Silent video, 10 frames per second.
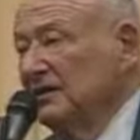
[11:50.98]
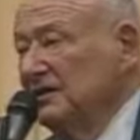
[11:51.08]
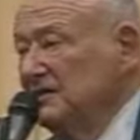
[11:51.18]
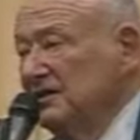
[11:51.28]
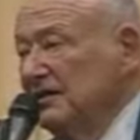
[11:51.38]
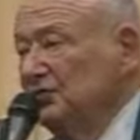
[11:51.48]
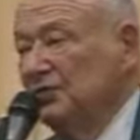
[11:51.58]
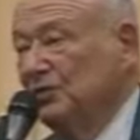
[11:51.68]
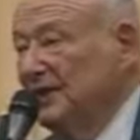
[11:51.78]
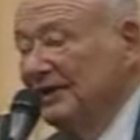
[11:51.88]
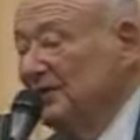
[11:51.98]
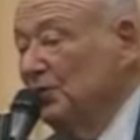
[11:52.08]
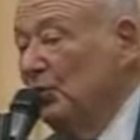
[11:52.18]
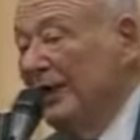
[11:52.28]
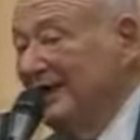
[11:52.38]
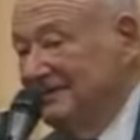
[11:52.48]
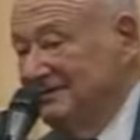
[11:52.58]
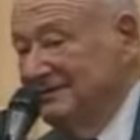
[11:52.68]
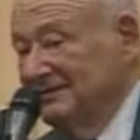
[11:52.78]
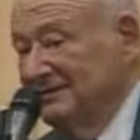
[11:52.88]
he said, we're not going to
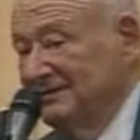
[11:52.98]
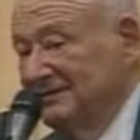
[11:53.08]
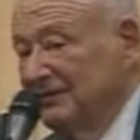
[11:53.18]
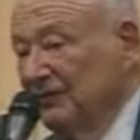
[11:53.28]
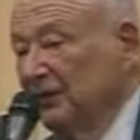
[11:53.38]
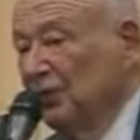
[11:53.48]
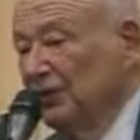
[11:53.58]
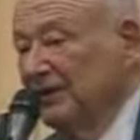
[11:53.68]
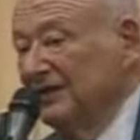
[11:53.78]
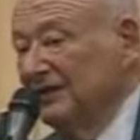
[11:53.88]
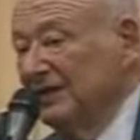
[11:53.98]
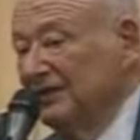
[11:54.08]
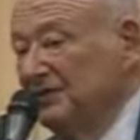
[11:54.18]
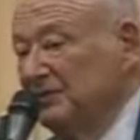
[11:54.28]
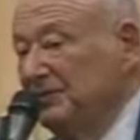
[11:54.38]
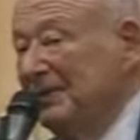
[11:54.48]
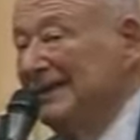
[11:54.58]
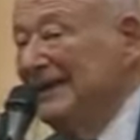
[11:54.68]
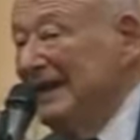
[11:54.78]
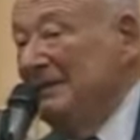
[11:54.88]
wait for there to
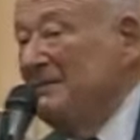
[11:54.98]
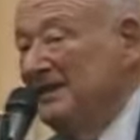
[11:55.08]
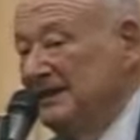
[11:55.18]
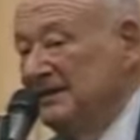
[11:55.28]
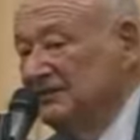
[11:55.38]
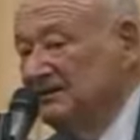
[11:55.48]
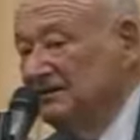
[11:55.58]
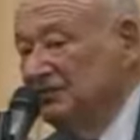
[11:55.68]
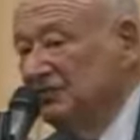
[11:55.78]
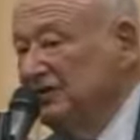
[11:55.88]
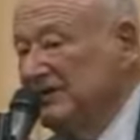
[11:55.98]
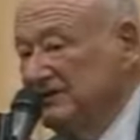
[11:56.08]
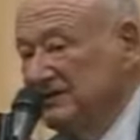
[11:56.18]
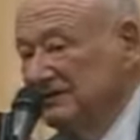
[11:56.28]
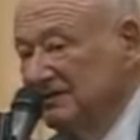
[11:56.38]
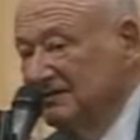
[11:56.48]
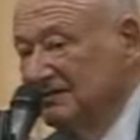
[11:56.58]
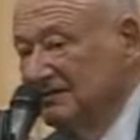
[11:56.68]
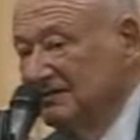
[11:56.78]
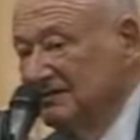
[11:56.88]
be an imminent reason,
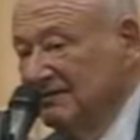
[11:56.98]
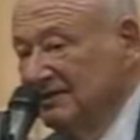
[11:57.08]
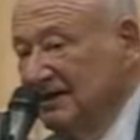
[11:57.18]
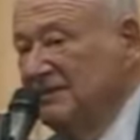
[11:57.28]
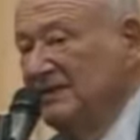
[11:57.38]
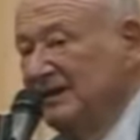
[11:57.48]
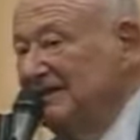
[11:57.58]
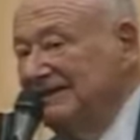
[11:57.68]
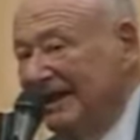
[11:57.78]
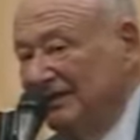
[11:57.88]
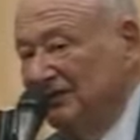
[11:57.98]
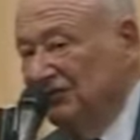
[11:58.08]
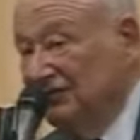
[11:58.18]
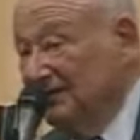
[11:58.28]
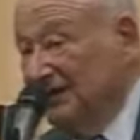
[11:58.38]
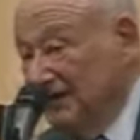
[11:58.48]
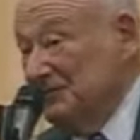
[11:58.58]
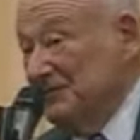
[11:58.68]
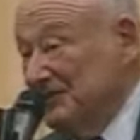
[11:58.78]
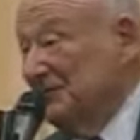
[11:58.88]
imminent danger. He
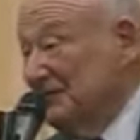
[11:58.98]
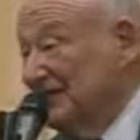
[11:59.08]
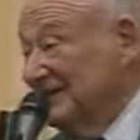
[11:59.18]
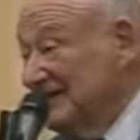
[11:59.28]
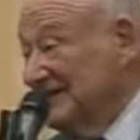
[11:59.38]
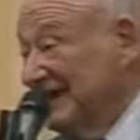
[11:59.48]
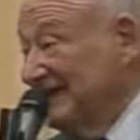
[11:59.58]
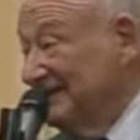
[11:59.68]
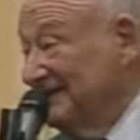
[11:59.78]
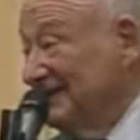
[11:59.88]
specifically said